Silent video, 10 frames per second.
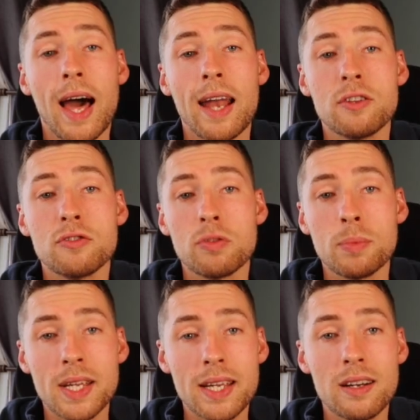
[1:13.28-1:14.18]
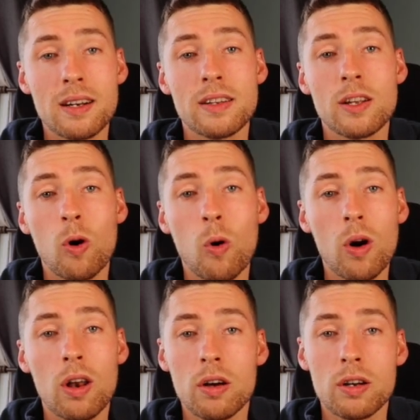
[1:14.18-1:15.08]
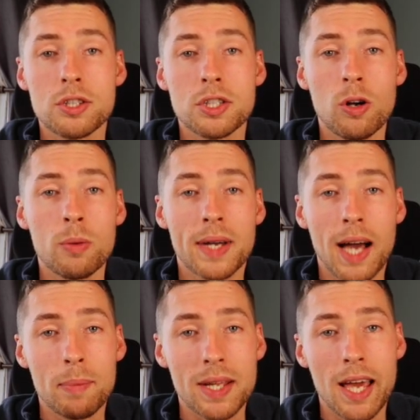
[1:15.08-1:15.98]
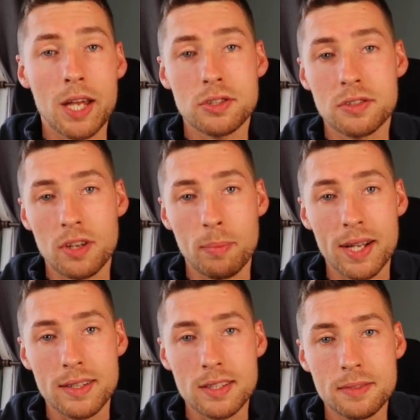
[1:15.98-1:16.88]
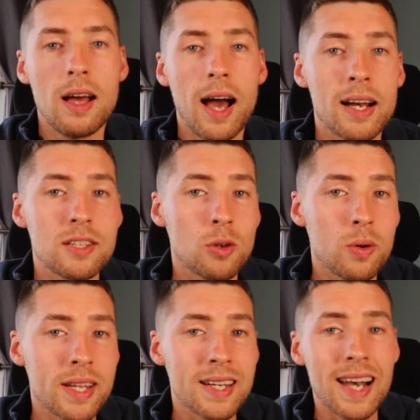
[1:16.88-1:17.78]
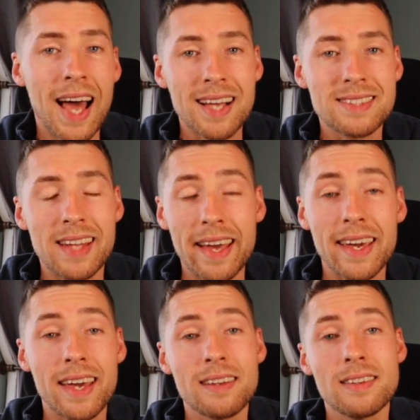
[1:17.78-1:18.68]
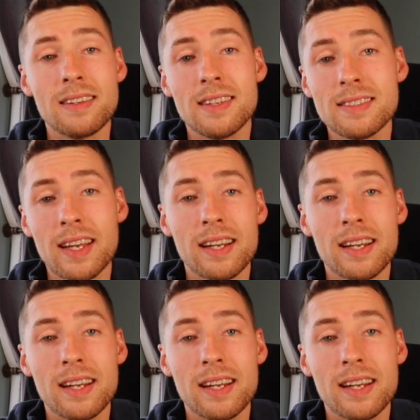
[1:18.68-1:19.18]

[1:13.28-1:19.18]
and it's from here that all other genomic applications are built. And it's only in the last decade that this